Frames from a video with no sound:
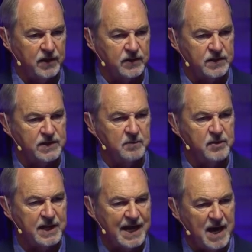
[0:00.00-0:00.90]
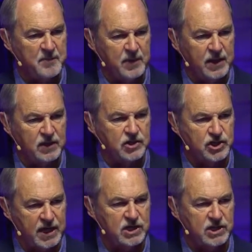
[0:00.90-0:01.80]
That there's something happening, there's
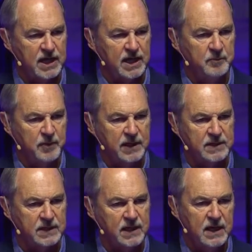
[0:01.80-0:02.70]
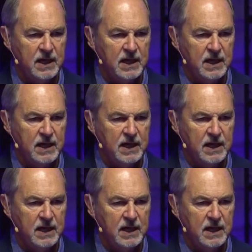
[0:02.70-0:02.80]
change taking place.